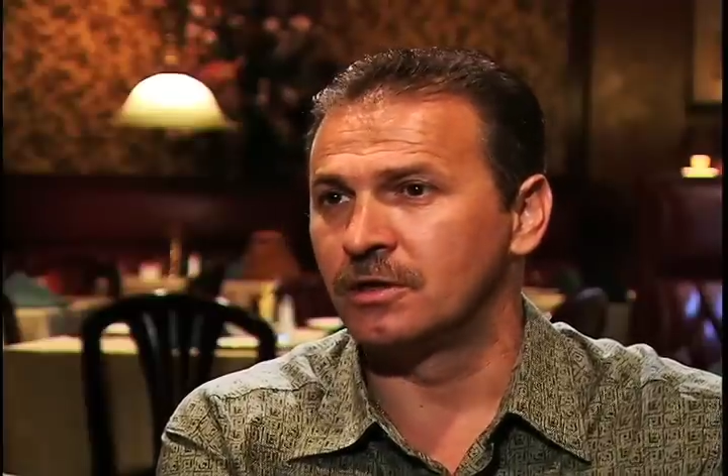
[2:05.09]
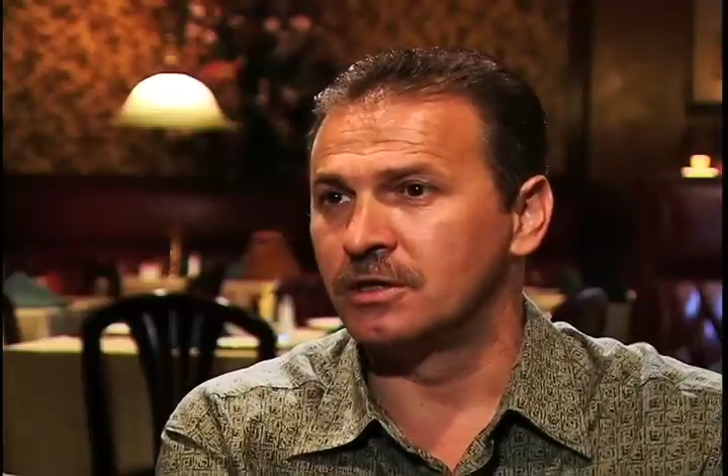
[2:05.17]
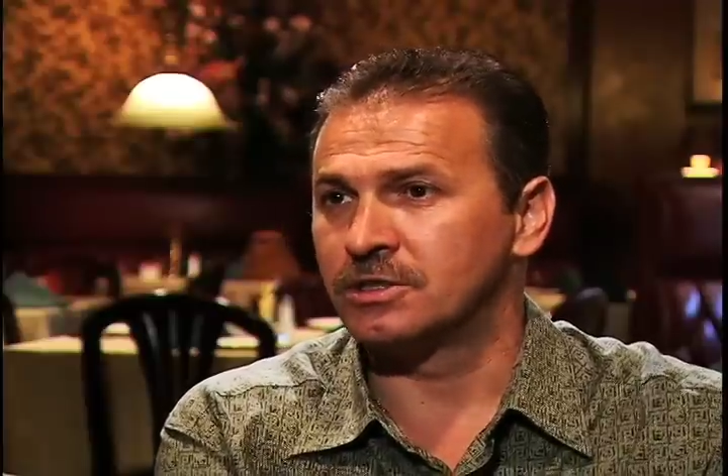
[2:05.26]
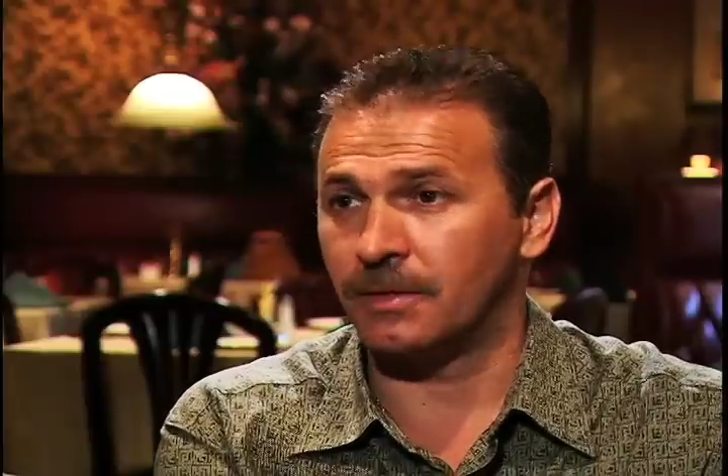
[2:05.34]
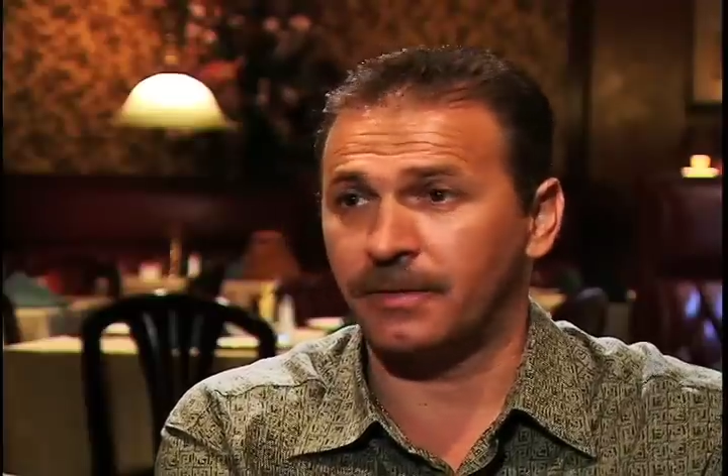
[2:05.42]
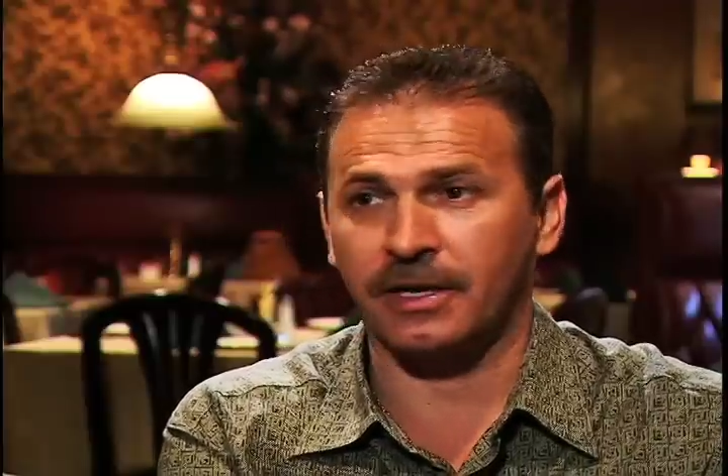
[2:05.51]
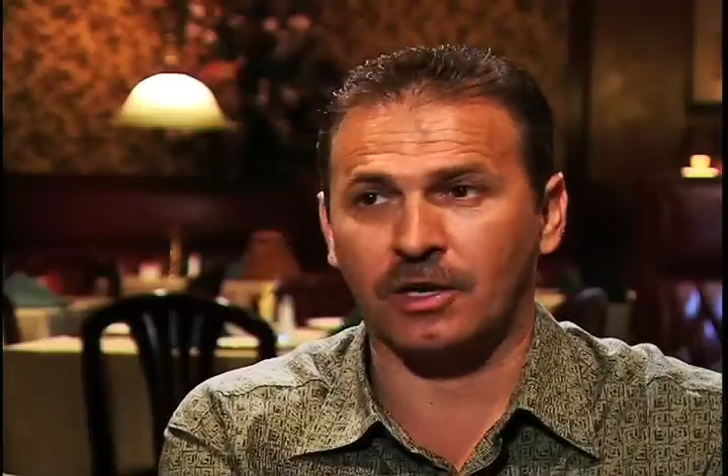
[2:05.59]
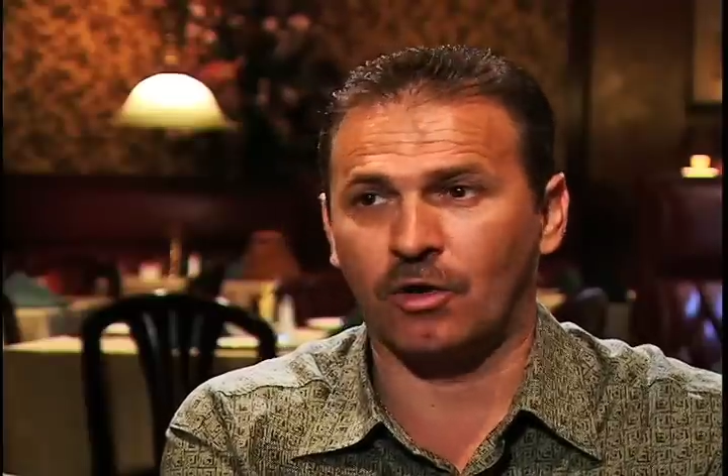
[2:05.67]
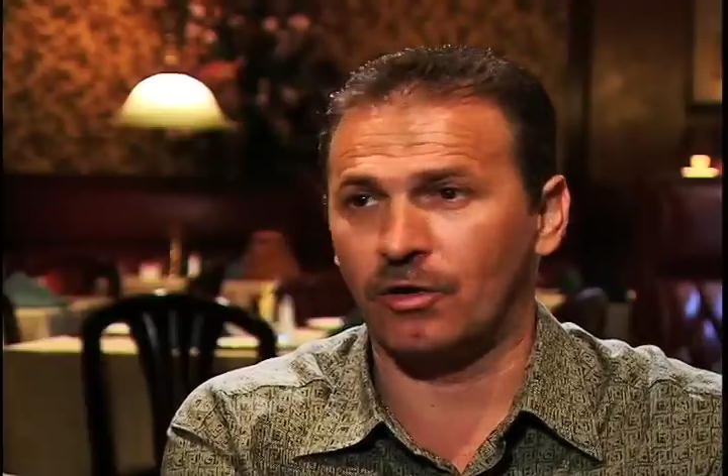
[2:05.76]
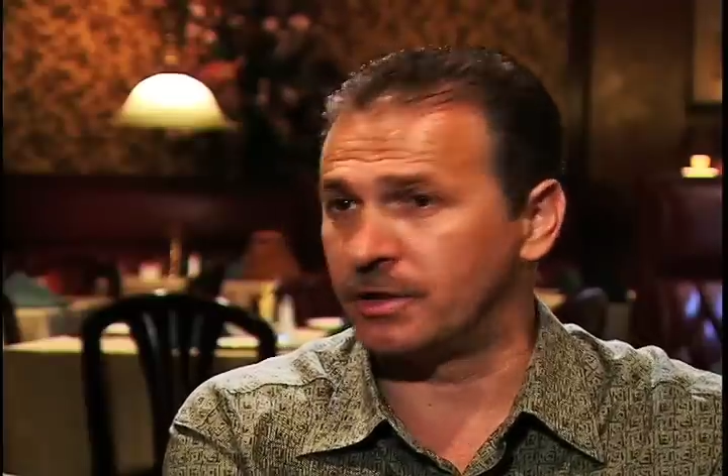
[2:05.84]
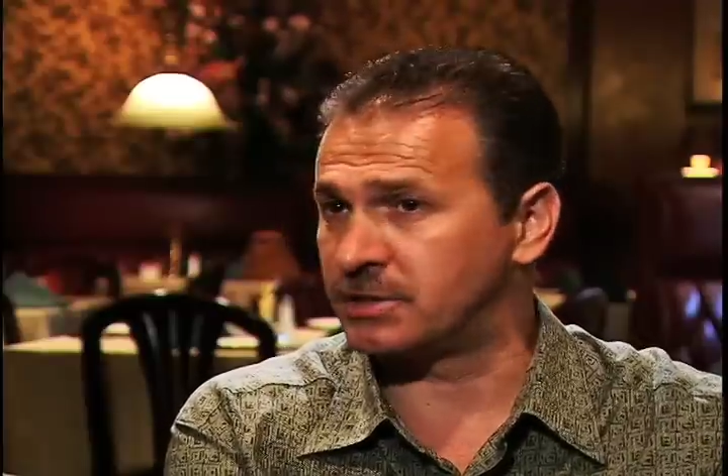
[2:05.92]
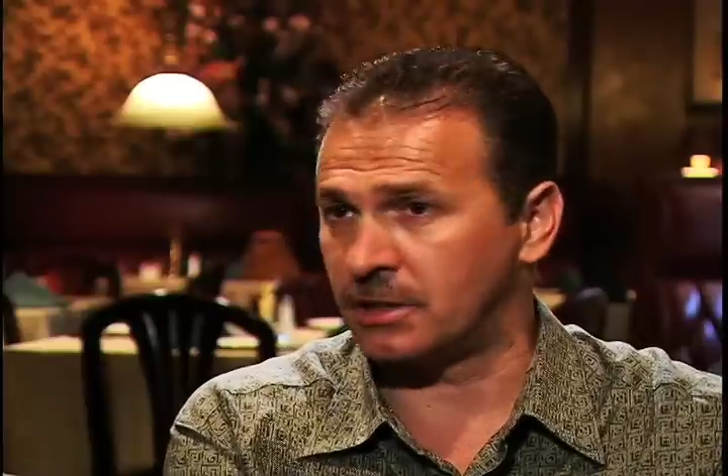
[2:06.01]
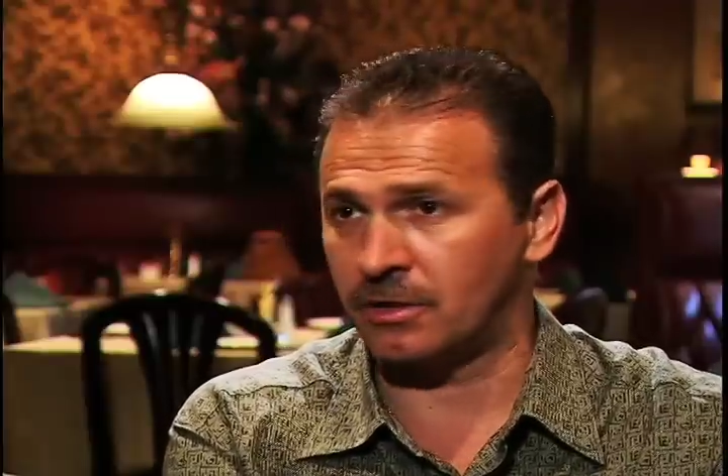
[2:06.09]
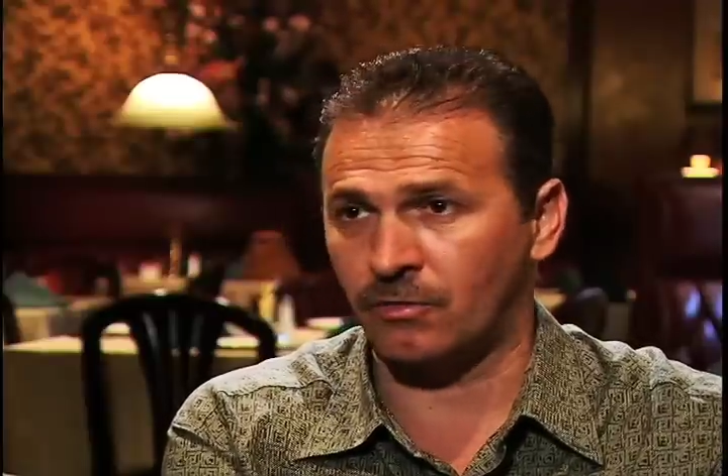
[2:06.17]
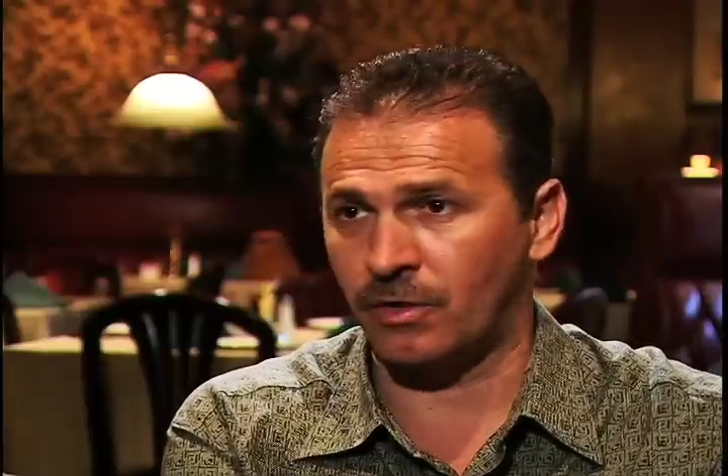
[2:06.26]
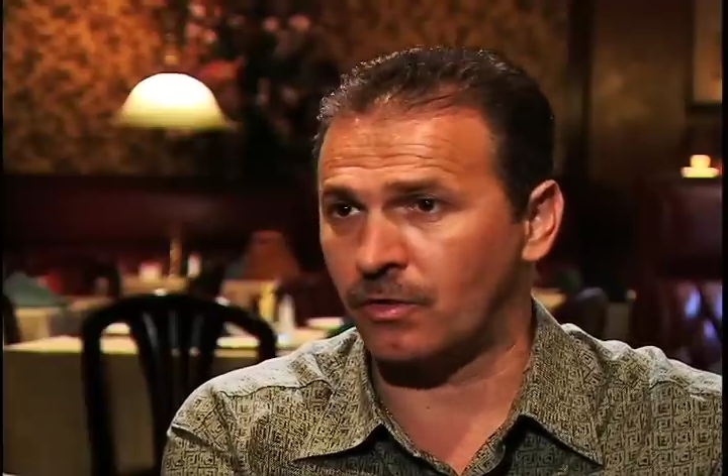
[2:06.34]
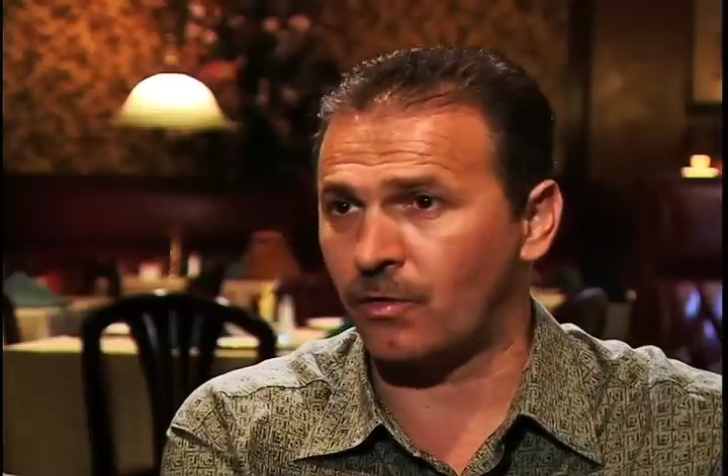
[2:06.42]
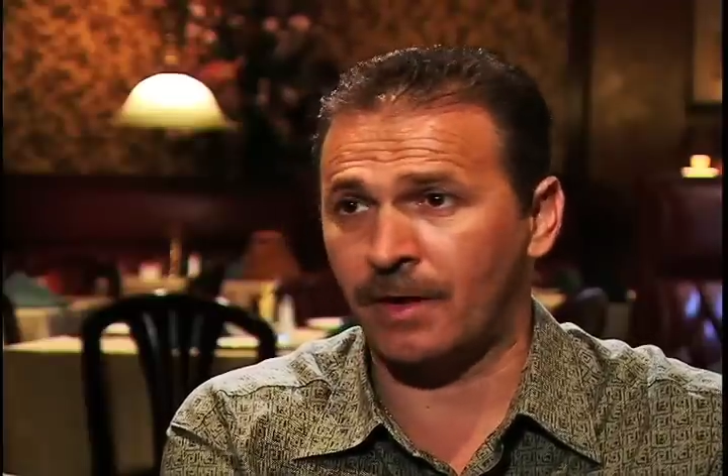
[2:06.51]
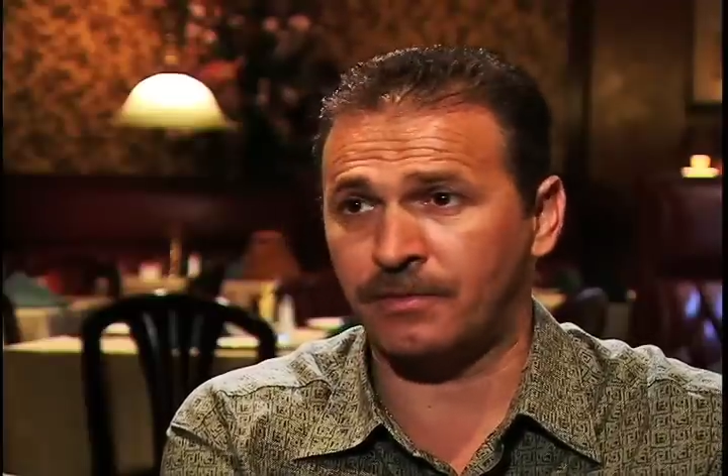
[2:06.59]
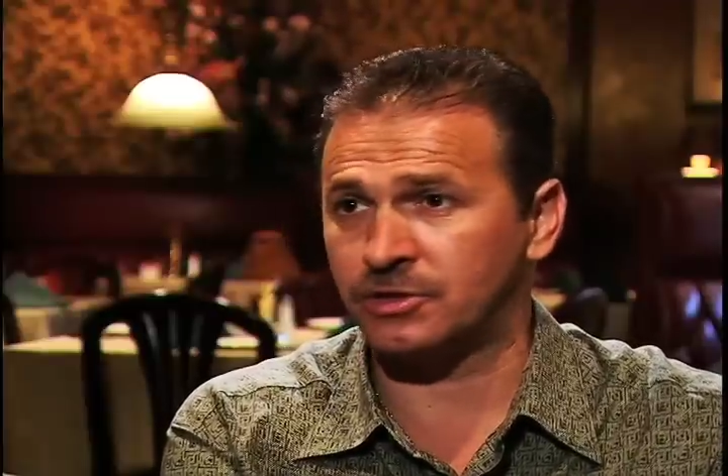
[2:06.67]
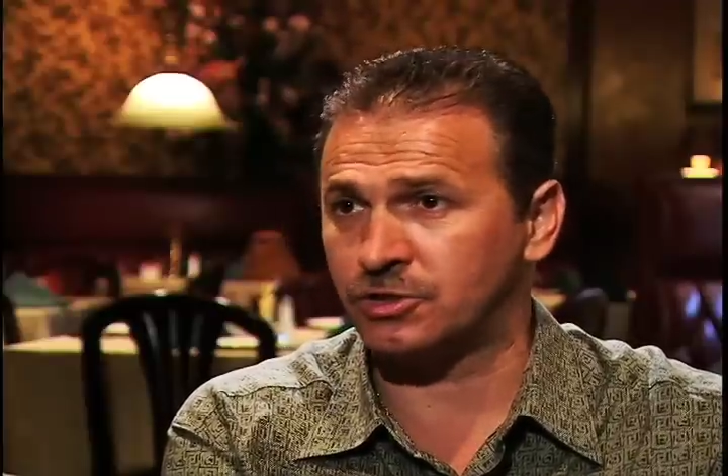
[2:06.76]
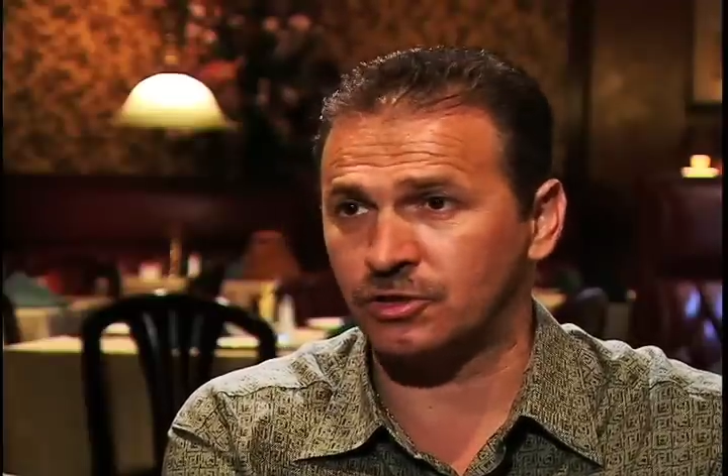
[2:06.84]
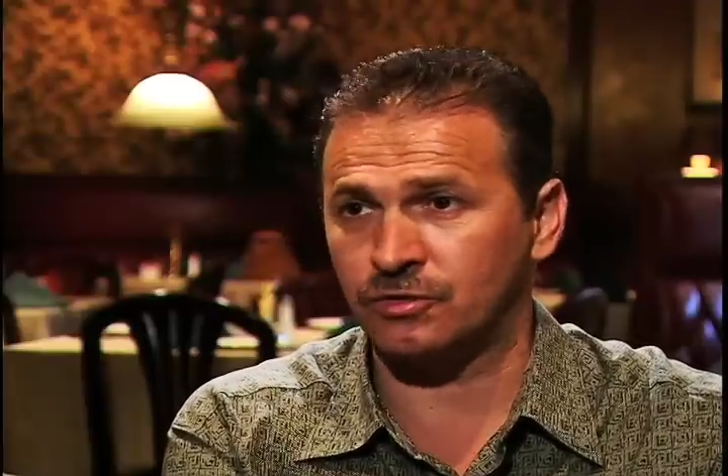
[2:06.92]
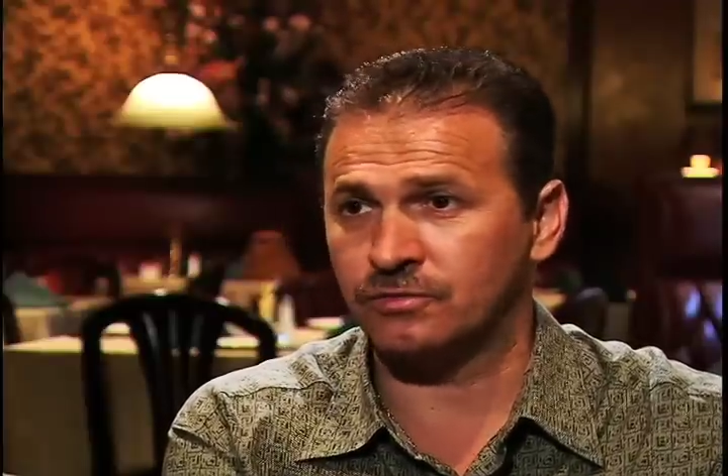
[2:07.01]
Somebody called in and said they want a rabbit
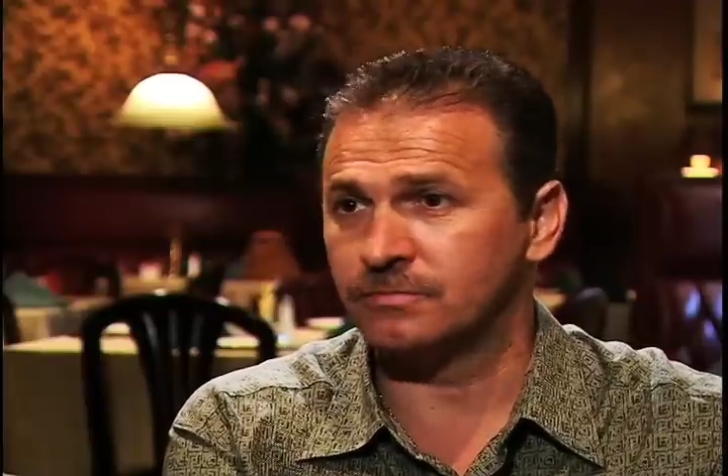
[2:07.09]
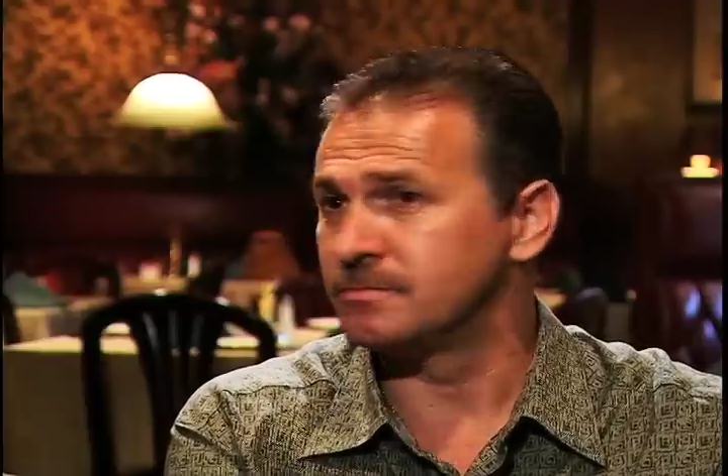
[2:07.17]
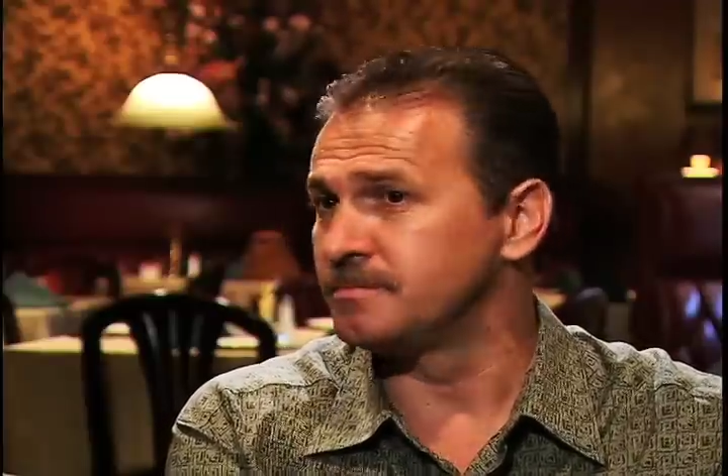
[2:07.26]
stew.